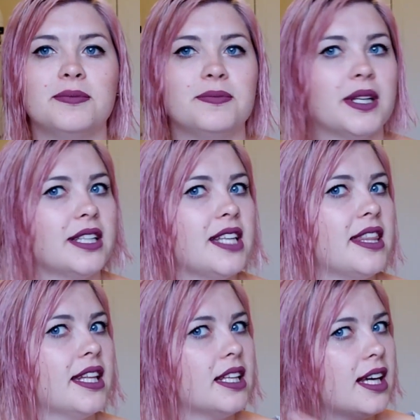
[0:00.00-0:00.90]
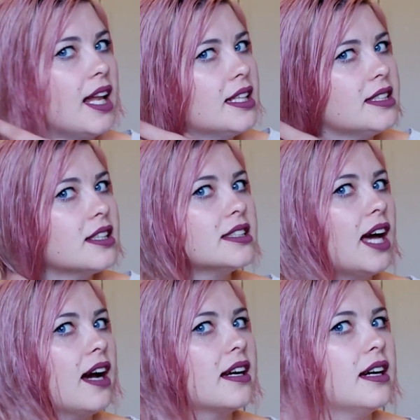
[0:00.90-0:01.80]
because I think the colours look
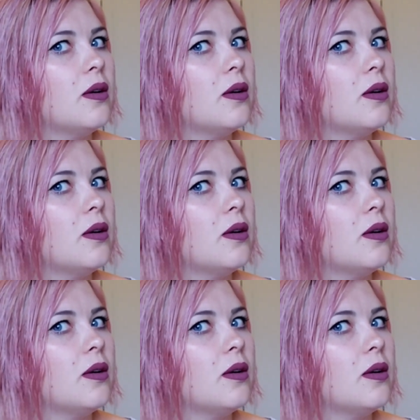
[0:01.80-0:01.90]
darker